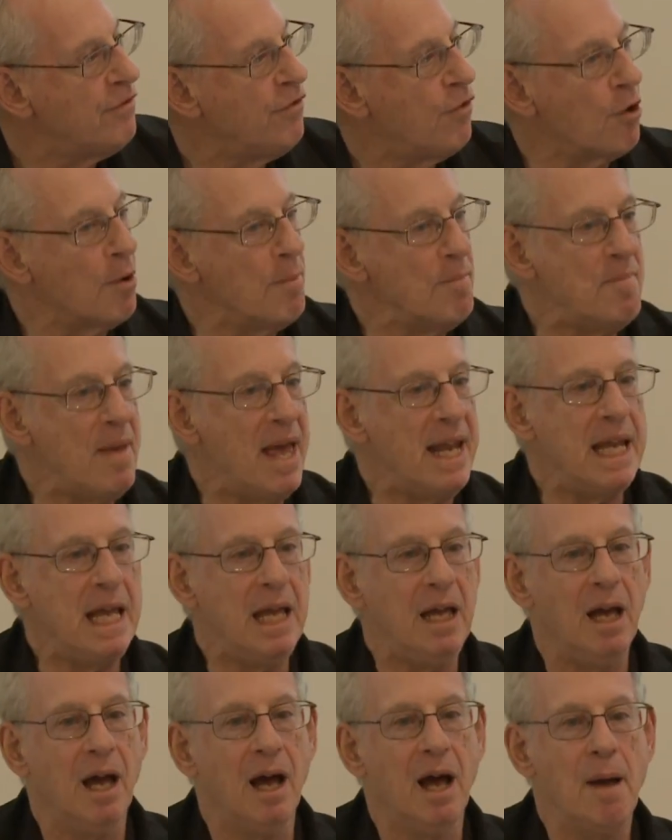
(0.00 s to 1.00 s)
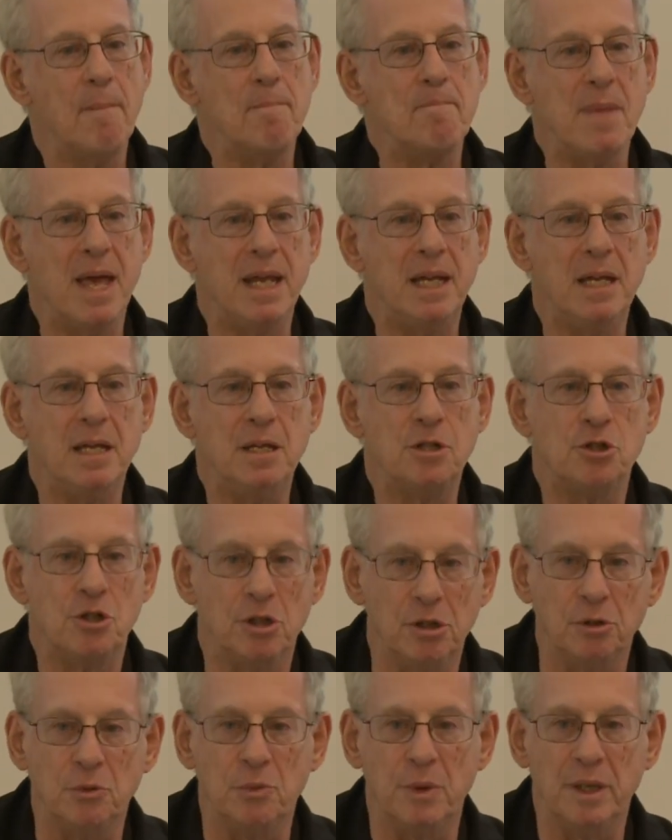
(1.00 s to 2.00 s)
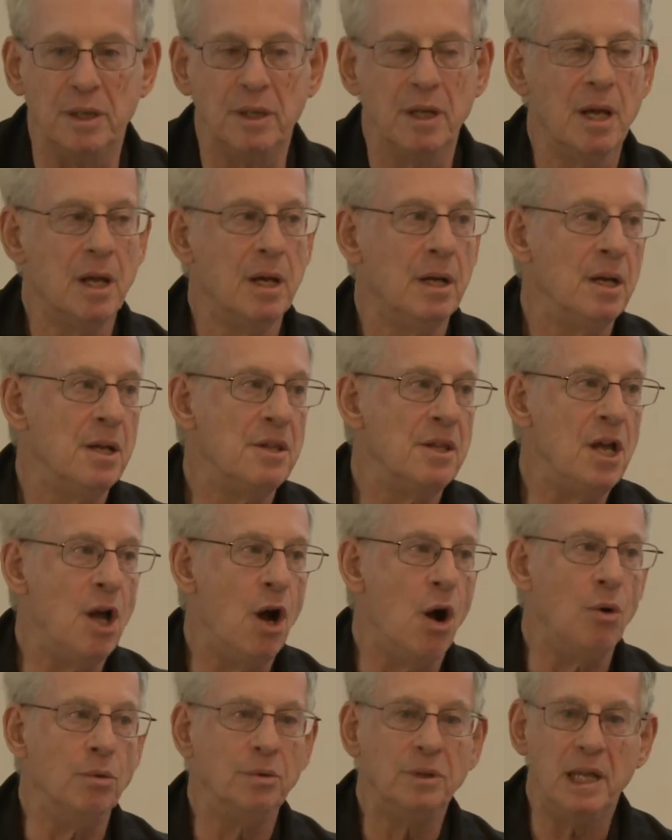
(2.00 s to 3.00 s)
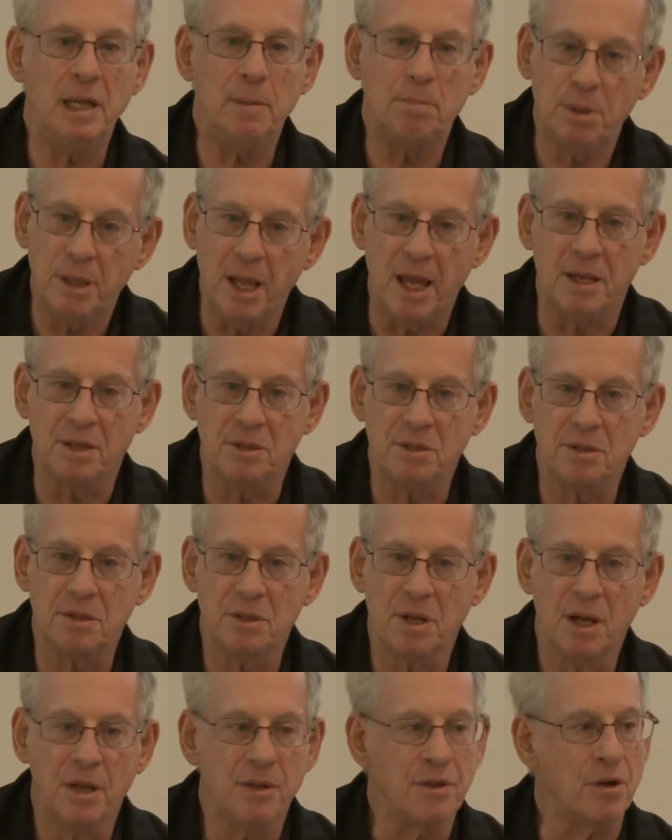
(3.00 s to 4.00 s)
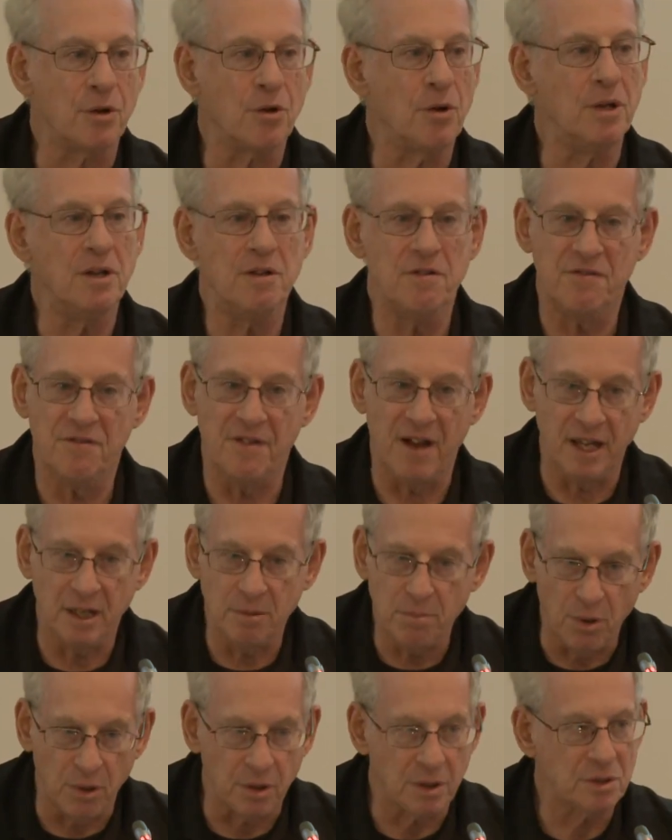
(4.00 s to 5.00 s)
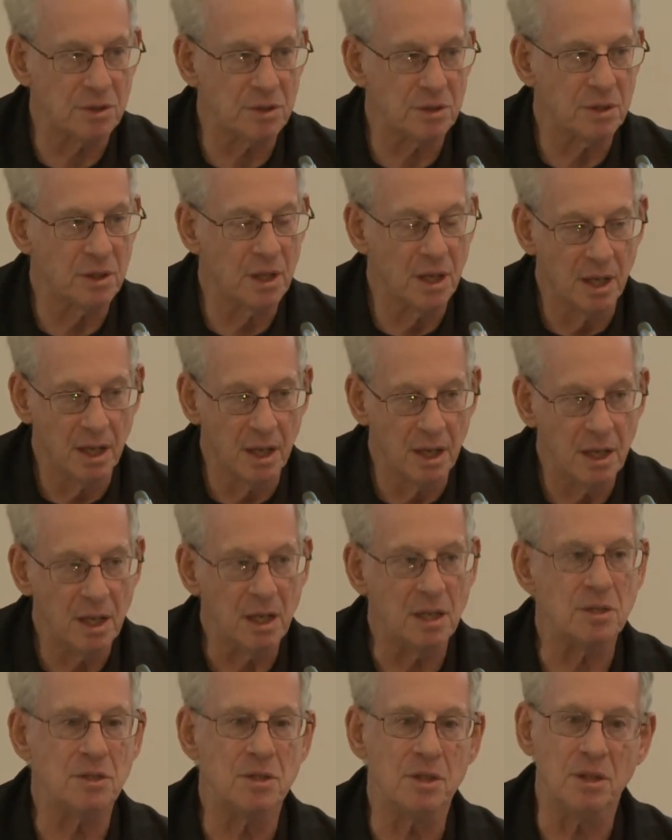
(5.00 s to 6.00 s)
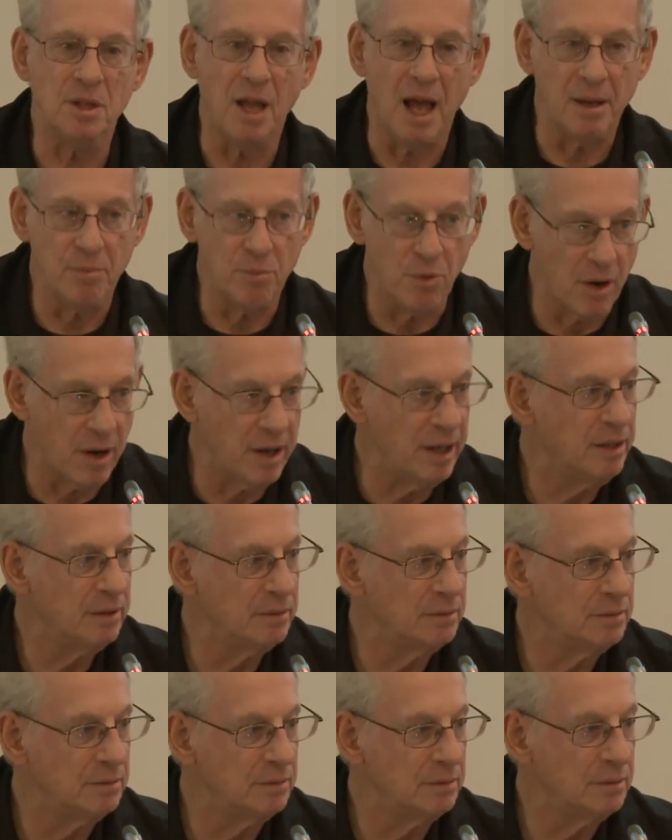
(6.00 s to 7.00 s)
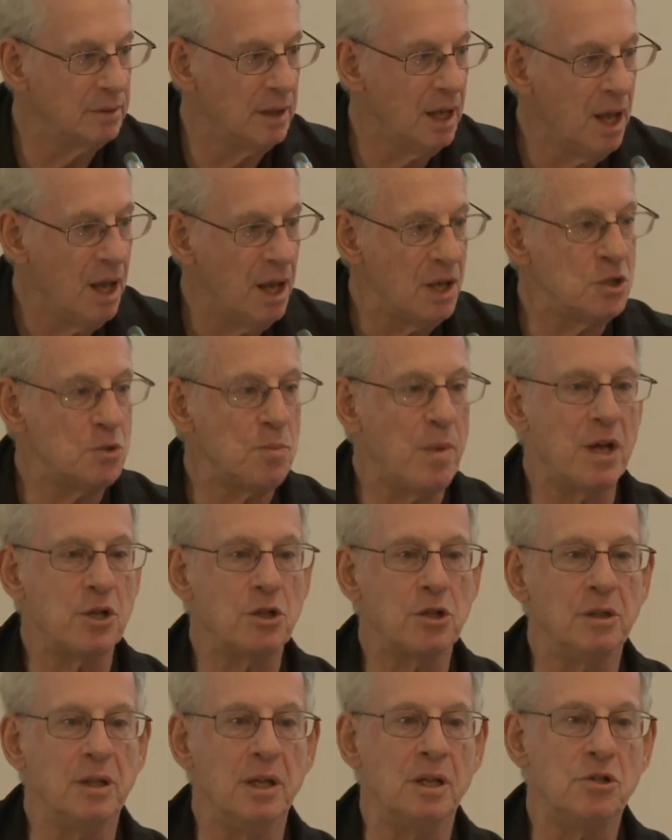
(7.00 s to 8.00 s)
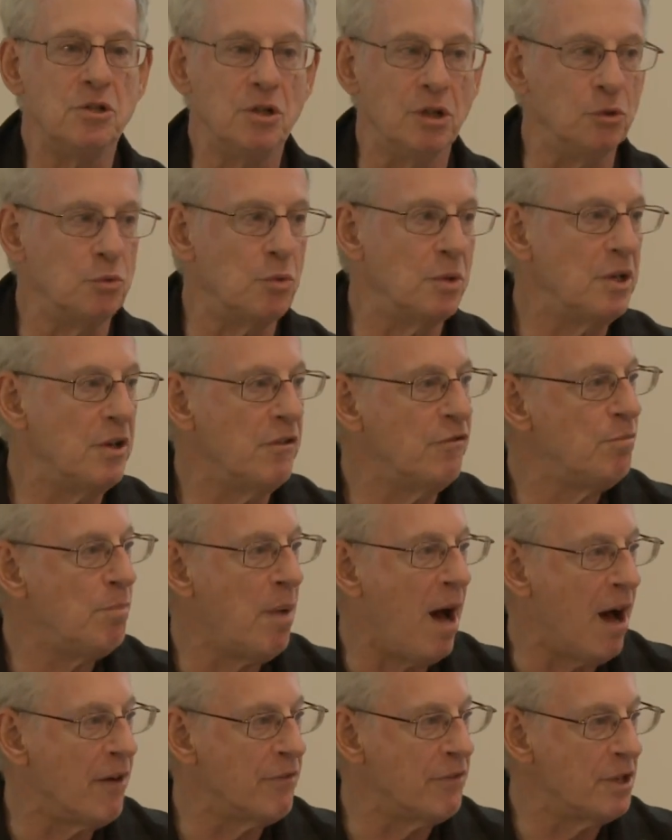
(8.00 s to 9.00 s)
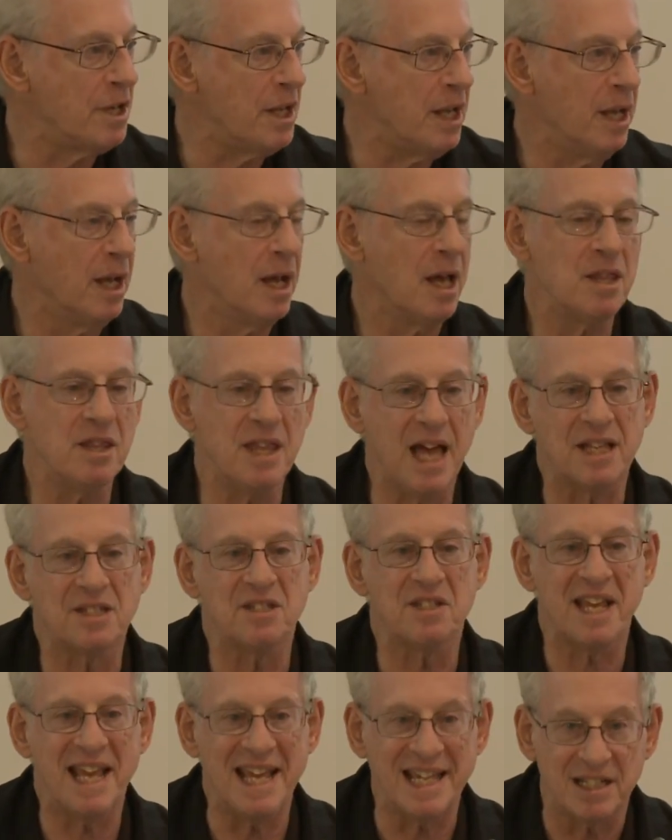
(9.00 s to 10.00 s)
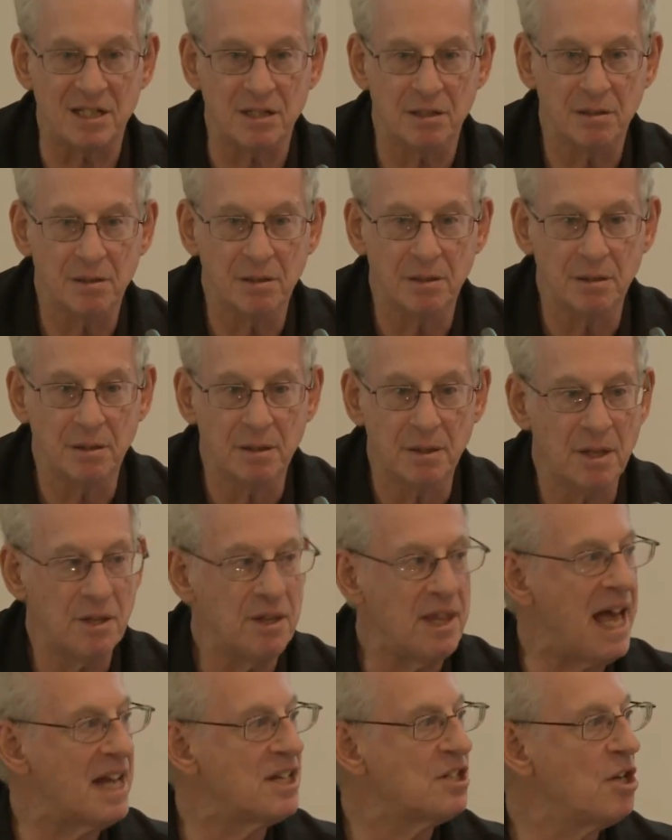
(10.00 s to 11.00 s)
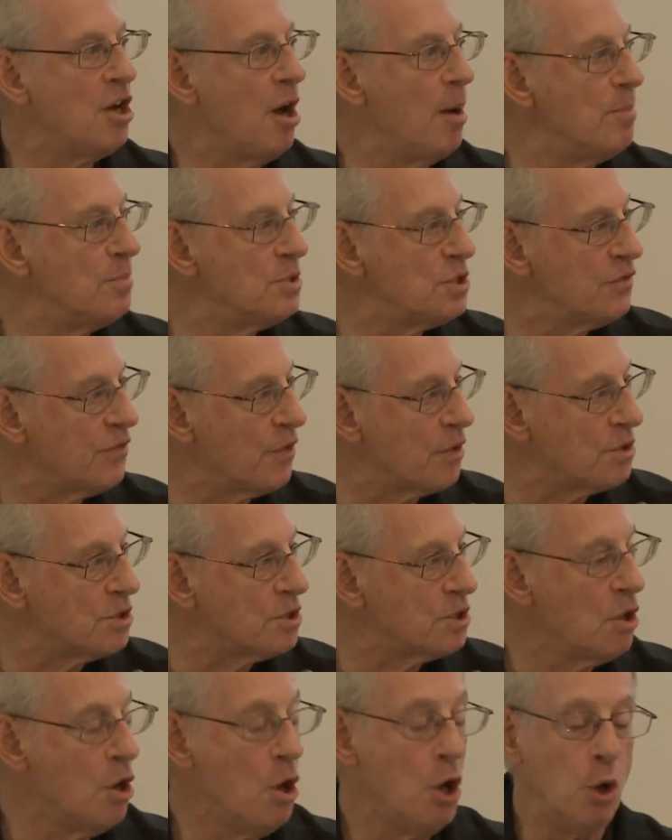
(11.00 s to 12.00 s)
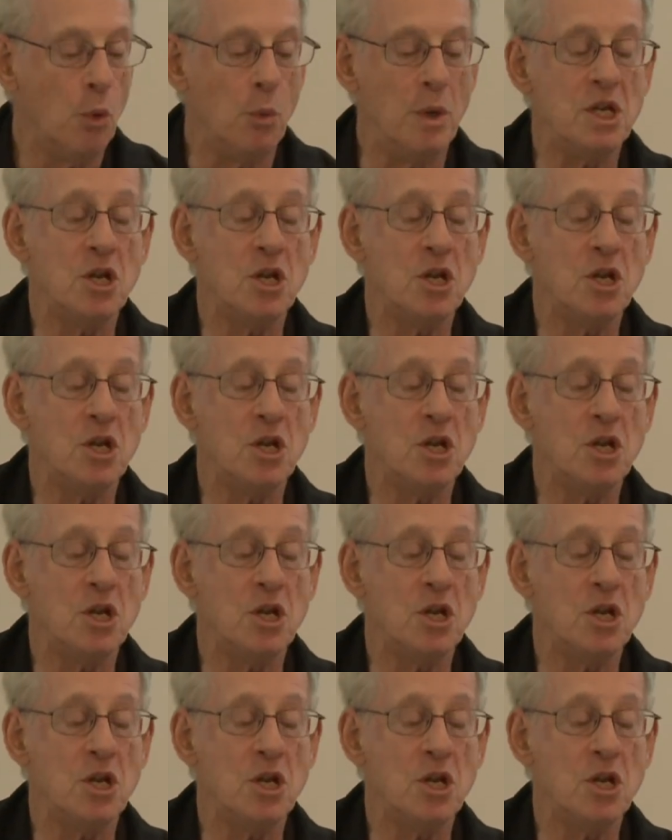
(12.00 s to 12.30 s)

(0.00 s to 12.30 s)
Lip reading: for many, many children, the only place they're going to find books is the library, especially children of poverty. That's it. That comes first. We